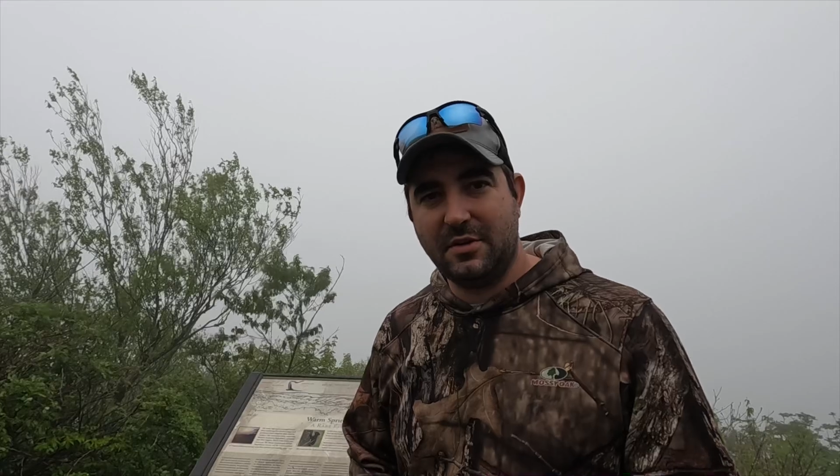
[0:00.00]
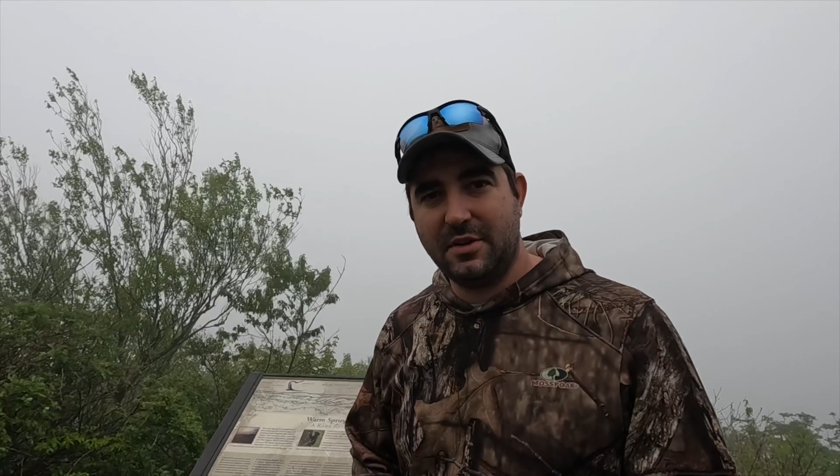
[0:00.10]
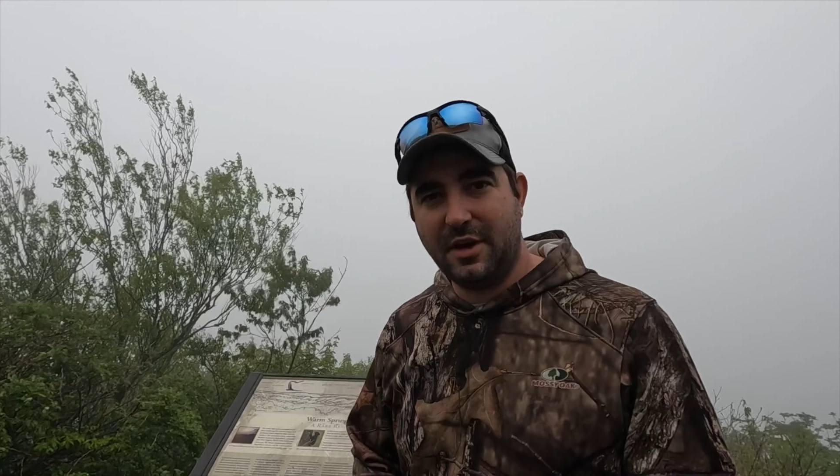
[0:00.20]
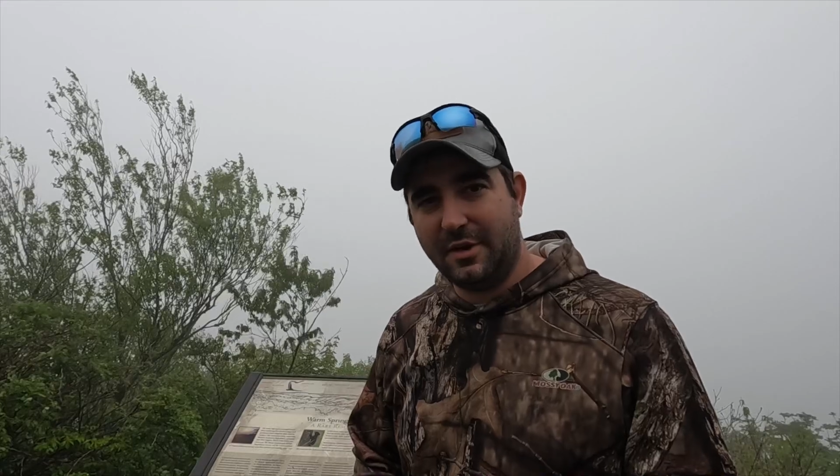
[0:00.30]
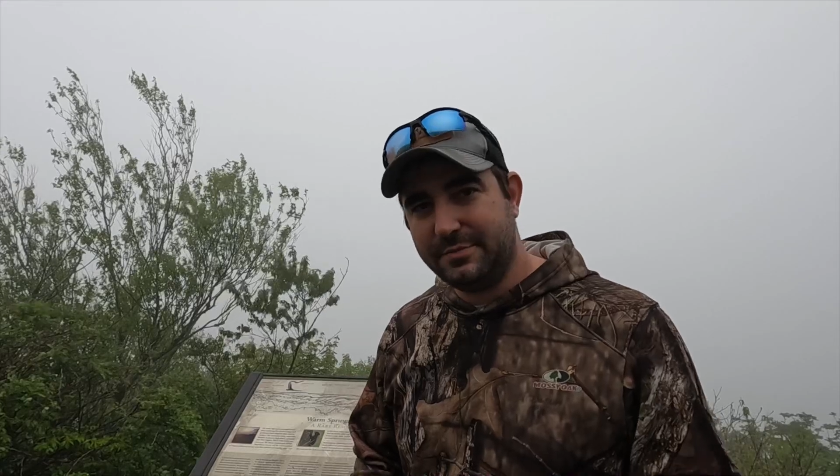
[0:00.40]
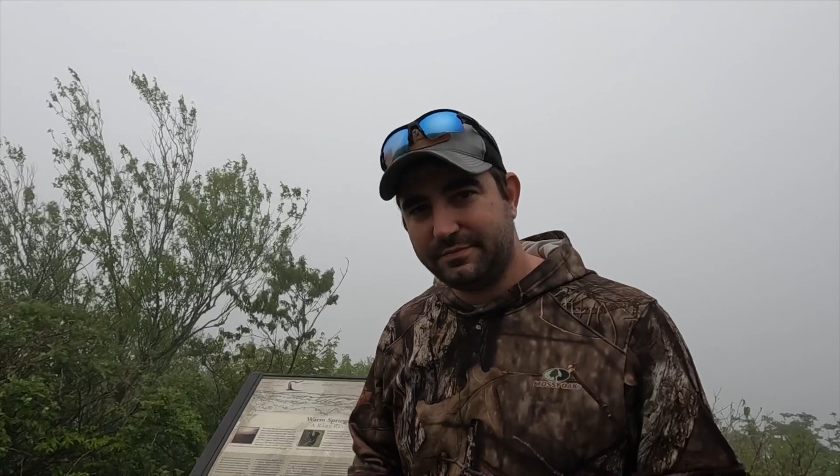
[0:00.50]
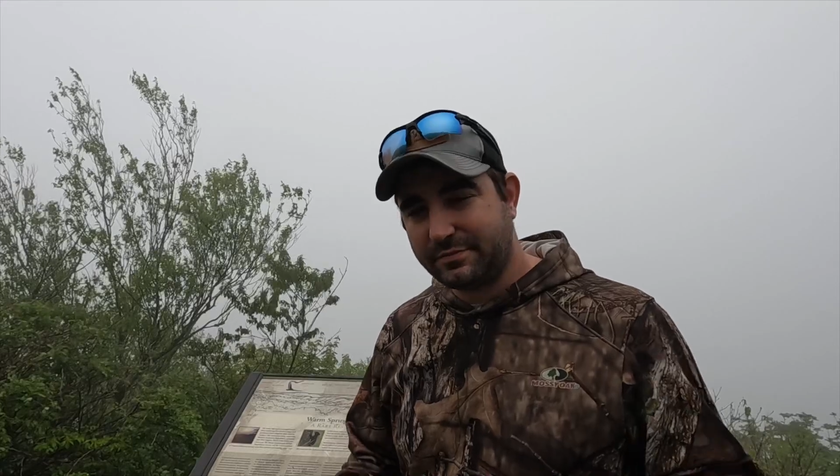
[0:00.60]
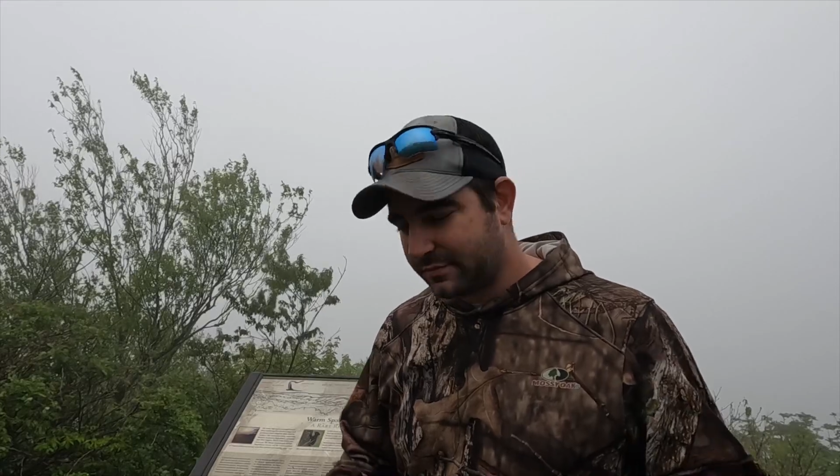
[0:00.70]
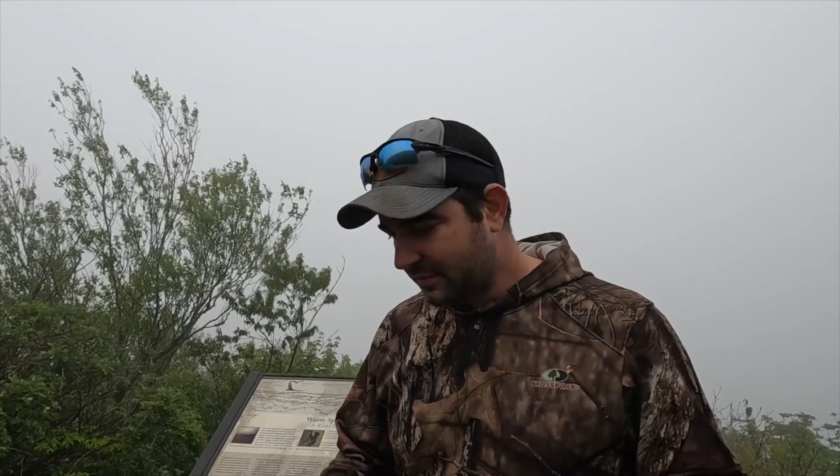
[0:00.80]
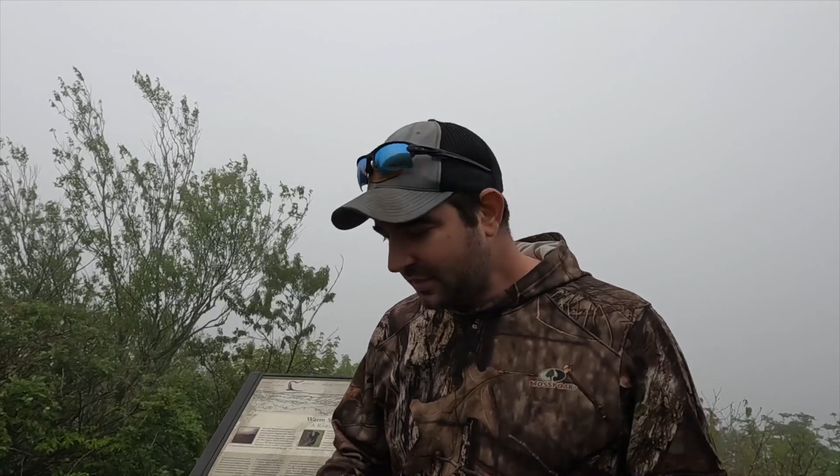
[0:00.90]
you know,
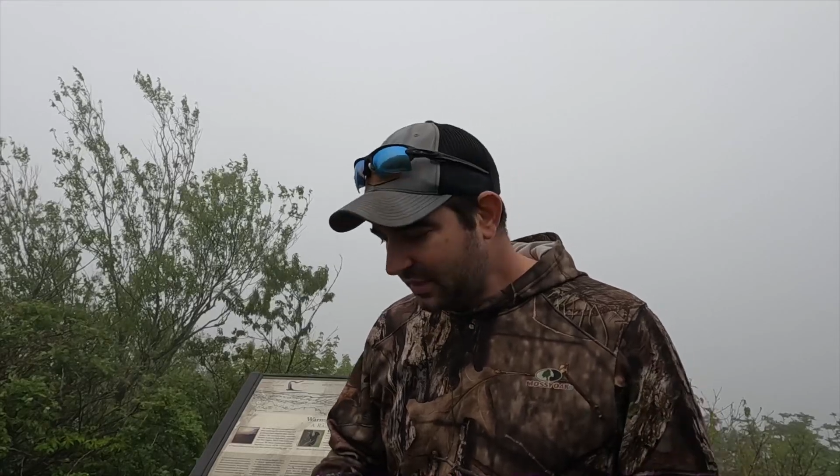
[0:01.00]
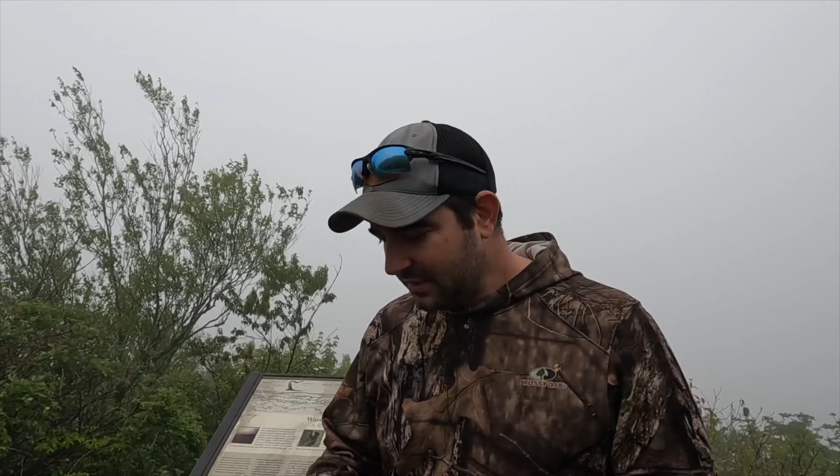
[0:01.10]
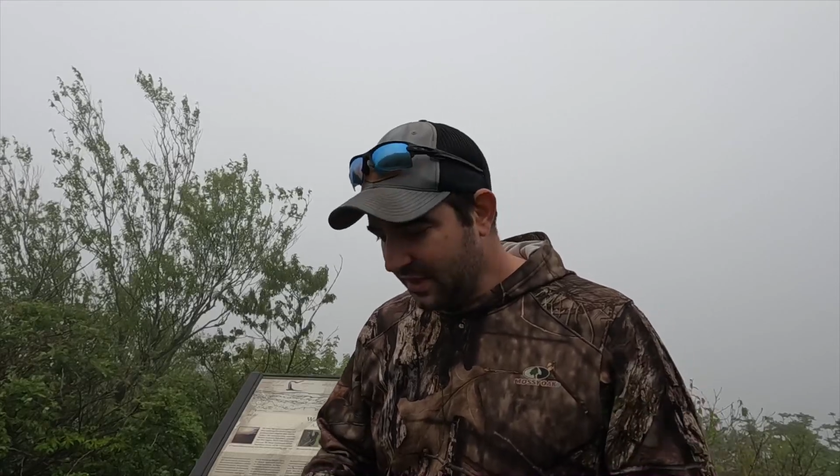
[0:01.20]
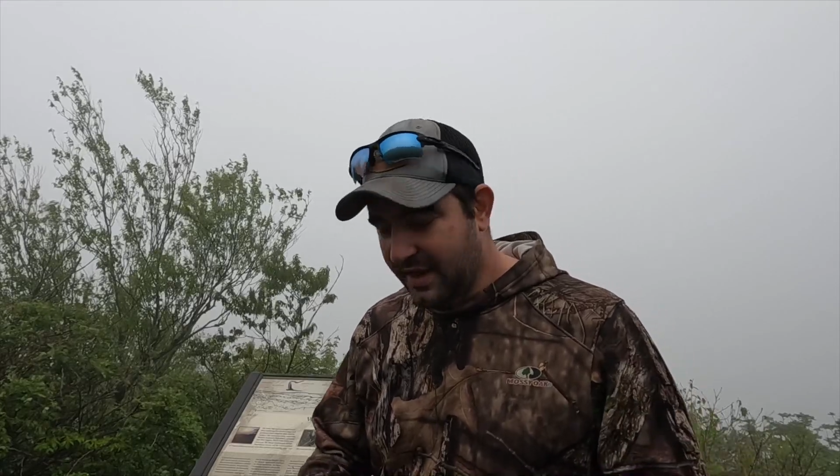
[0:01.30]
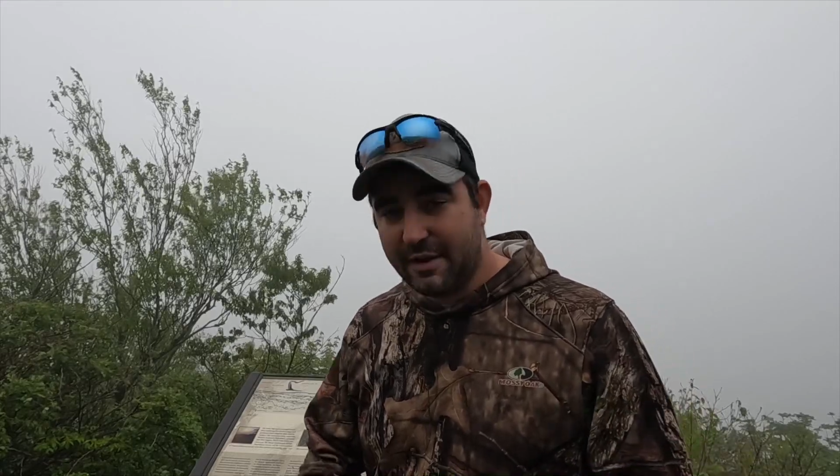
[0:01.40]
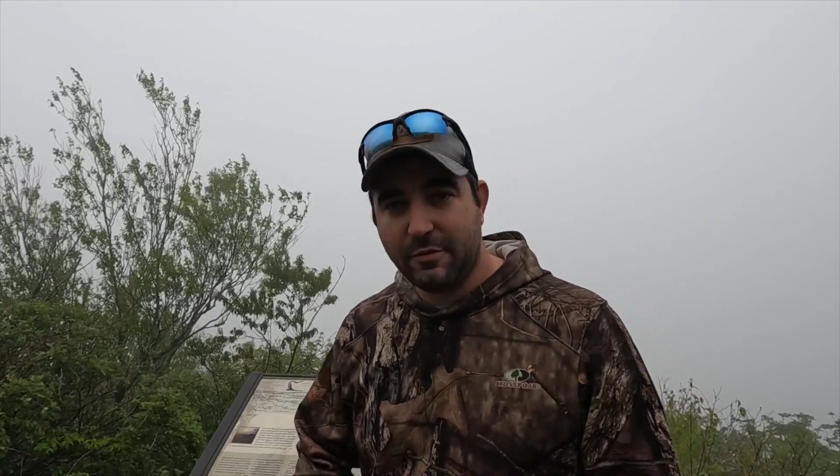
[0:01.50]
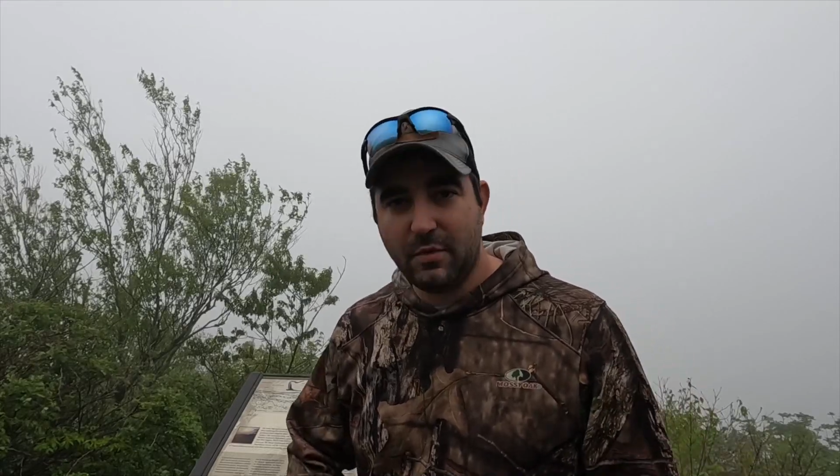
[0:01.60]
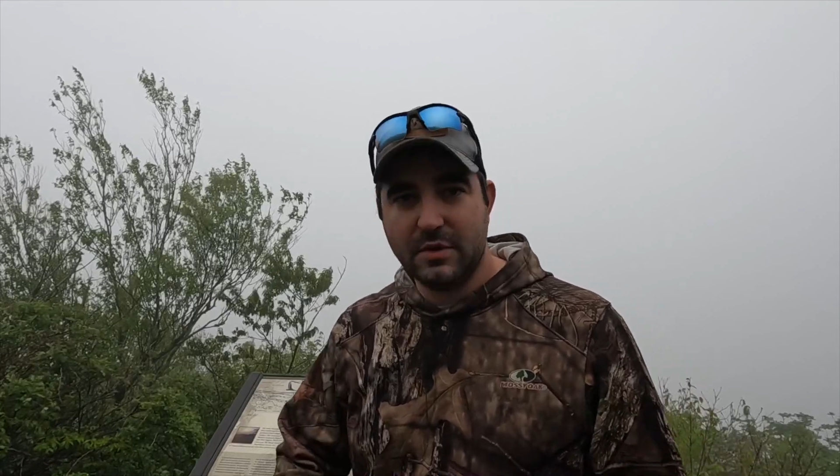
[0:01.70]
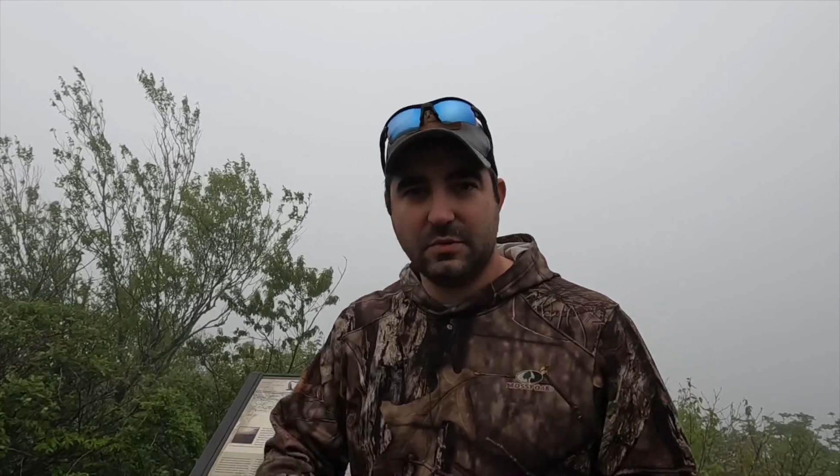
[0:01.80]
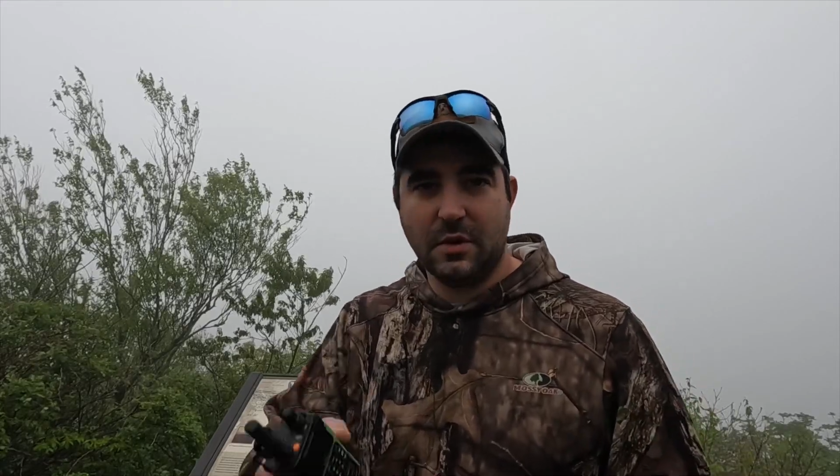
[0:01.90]
take that for
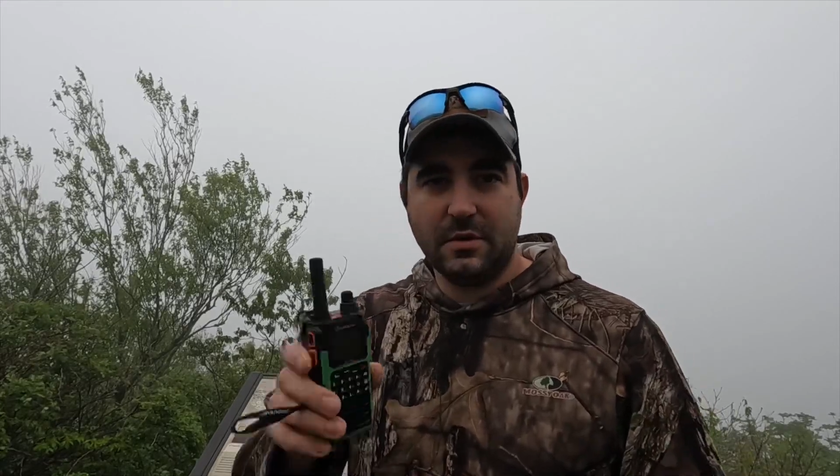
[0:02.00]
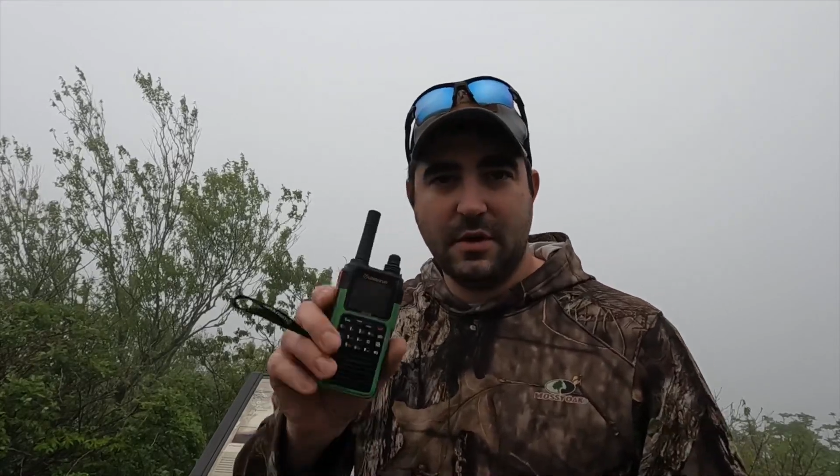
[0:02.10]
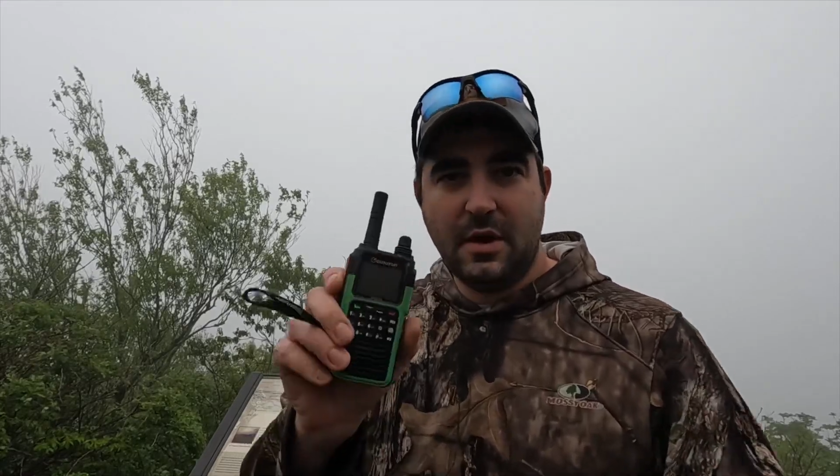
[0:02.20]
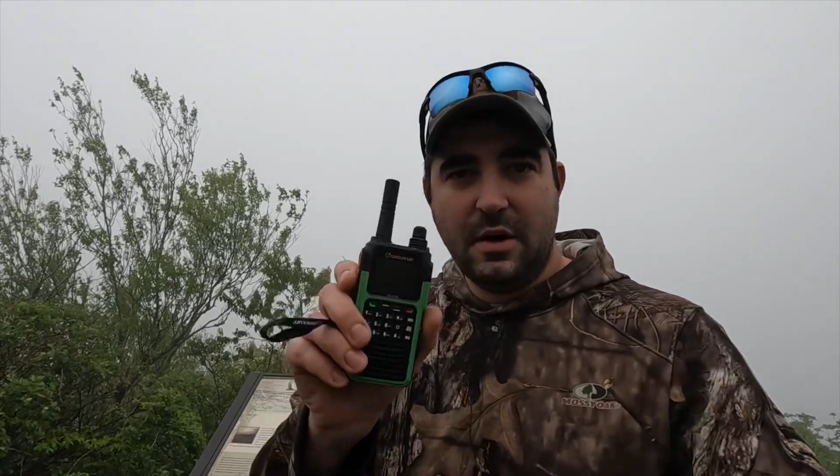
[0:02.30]
what it's worth.